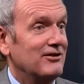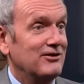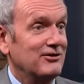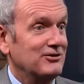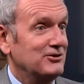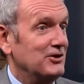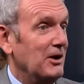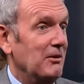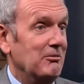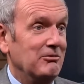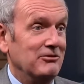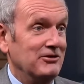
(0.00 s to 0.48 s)

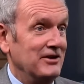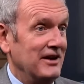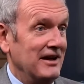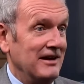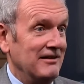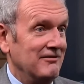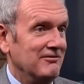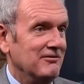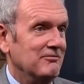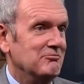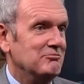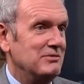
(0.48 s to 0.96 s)
stopped
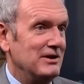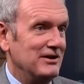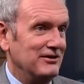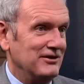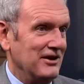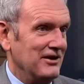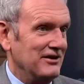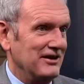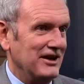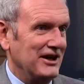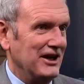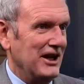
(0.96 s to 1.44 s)
saying, please
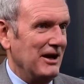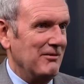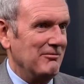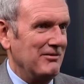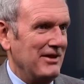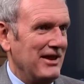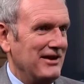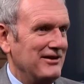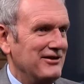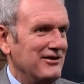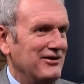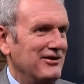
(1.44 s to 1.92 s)
don't get up.
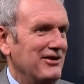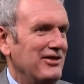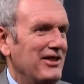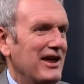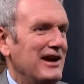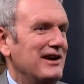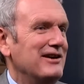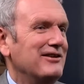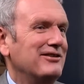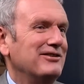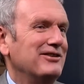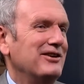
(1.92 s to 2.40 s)
They
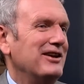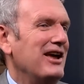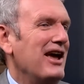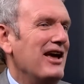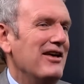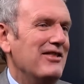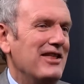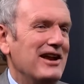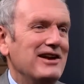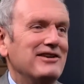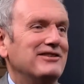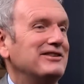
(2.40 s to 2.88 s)
just
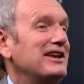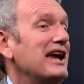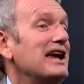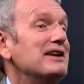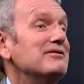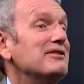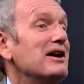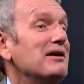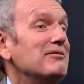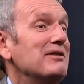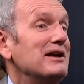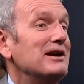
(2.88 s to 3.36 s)

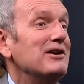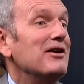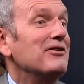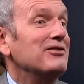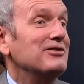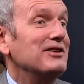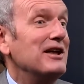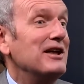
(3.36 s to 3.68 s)
gave up. They lost